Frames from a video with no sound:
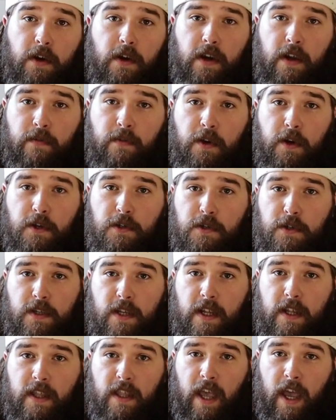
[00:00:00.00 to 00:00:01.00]
you're
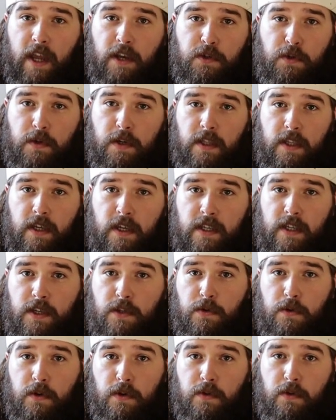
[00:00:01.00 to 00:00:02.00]
interested in that, join the
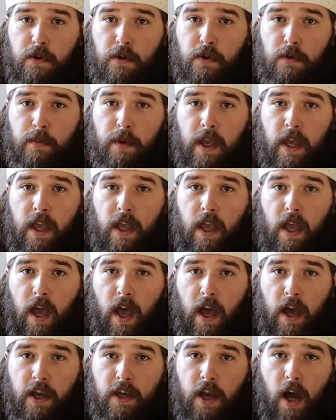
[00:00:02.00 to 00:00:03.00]
Discord group.
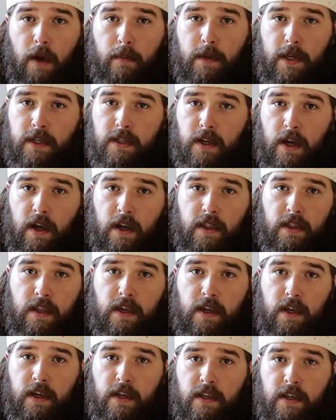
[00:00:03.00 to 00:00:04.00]
Comment on
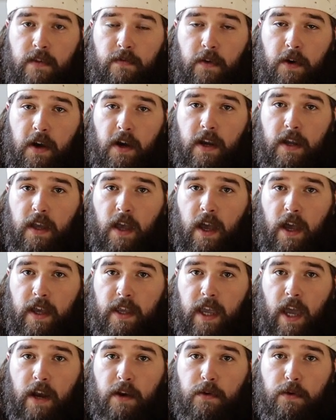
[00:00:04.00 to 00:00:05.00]
the different
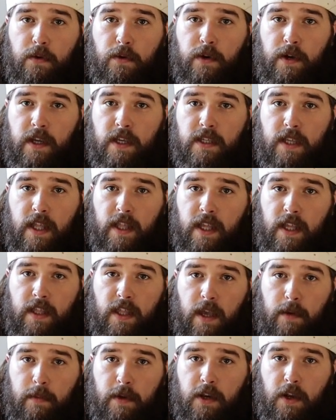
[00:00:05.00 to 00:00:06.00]
categories, and
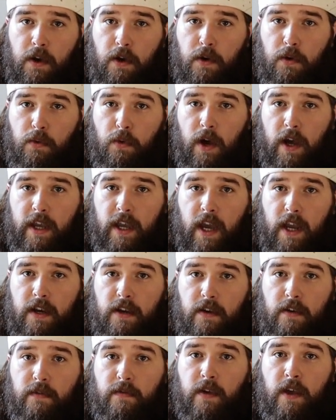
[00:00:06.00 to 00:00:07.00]
then let me know what
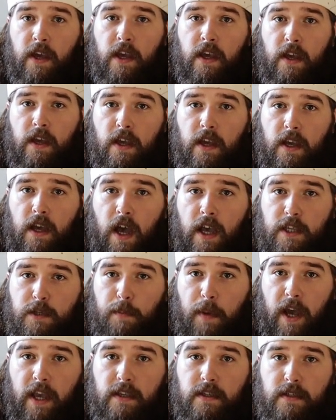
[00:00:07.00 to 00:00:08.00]
kind of
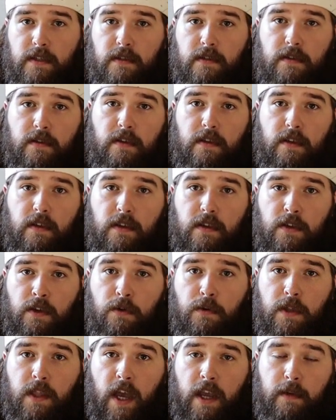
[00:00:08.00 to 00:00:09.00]
spice
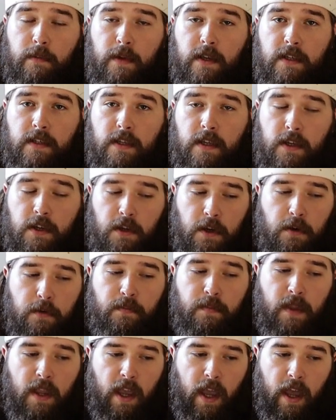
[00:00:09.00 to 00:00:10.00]
you would like me to send
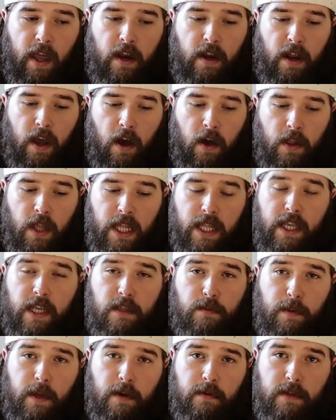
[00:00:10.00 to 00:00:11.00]
you, and I'll at
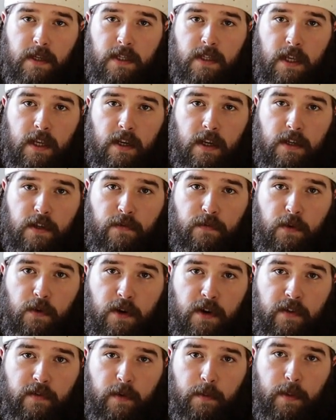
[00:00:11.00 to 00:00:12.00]
least be able to send it to
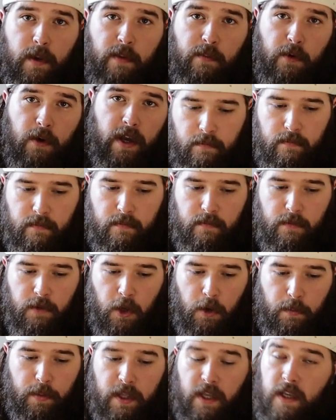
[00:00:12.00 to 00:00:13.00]
4 different people.
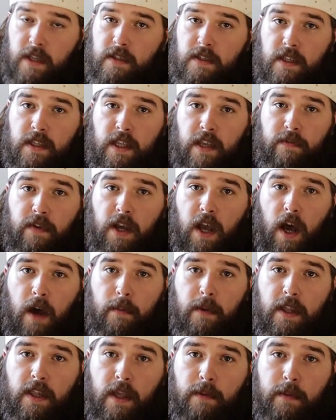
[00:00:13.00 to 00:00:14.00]
Please leave a
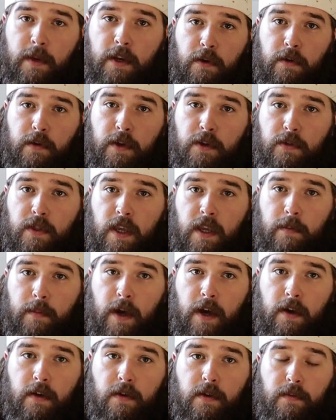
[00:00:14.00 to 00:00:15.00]
comment, let know what you think
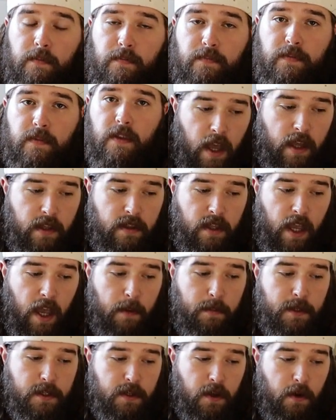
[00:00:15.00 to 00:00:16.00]
about the
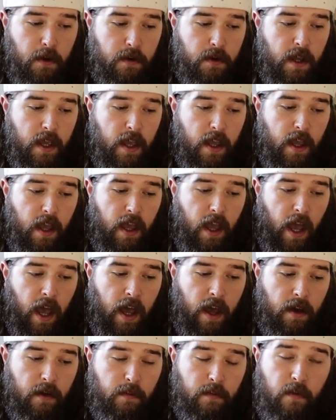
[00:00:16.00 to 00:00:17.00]
episode.
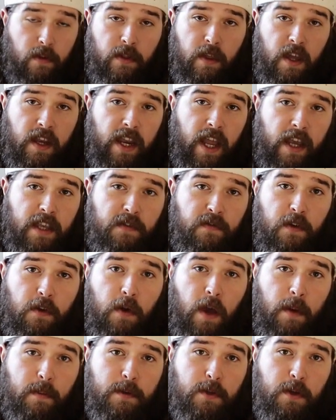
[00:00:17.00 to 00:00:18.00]
The next
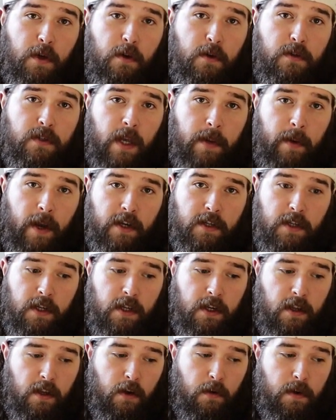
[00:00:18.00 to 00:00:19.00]
few episodes, I'm
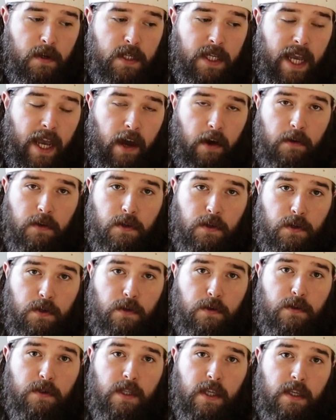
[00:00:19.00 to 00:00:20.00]
actually going to go into how you
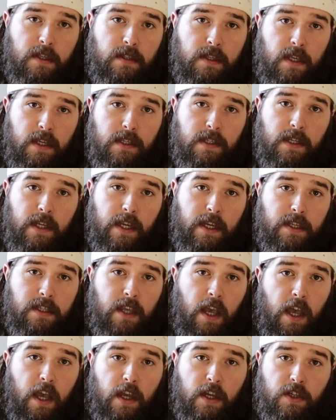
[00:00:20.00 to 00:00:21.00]
use these
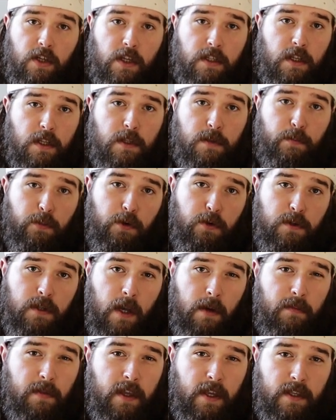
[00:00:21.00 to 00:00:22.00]
seasonings just to
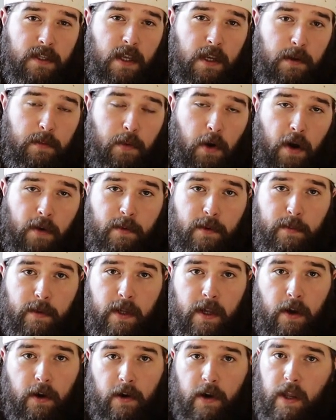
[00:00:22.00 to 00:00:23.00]
spruce up things that you
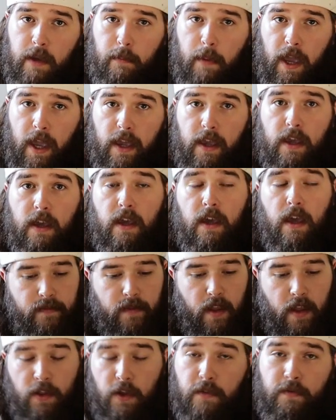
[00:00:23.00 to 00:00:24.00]
probably already make.
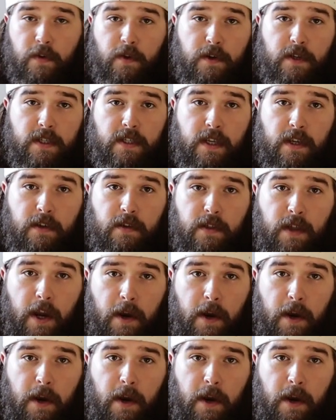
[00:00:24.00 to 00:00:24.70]
Look forward to seeing you